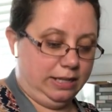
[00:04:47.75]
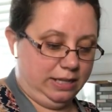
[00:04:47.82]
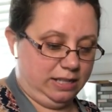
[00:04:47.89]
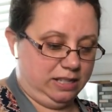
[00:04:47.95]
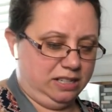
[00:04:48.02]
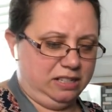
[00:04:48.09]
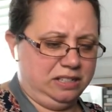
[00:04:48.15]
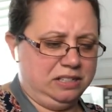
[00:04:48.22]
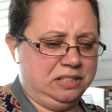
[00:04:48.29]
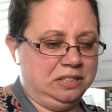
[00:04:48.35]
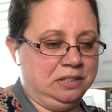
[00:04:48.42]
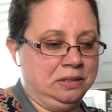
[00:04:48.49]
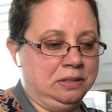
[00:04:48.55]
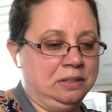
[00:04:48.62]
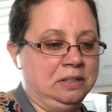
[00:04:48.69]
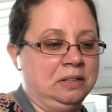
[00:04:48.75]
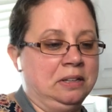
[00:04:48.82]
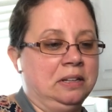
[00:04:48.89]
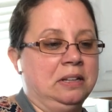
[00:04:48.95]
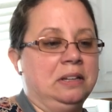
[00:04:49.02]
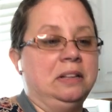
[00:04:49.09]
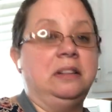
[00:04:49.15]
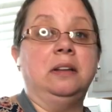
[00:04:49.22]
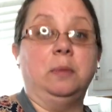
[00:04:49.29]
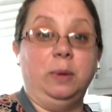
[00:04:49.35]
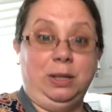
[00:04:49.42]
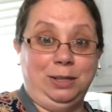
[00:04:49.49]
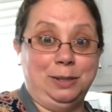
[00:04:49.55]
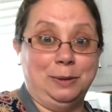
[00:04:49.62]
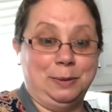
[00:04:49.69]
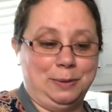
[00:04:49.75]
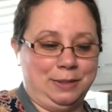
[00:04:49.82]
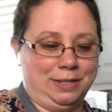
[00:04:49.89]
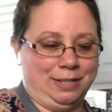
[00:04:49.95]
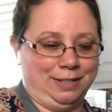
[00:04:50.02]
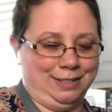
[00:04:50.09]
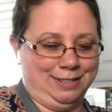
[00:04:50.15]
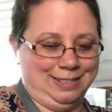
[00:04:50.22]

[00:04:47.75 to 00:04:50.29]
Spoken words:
and they're well used.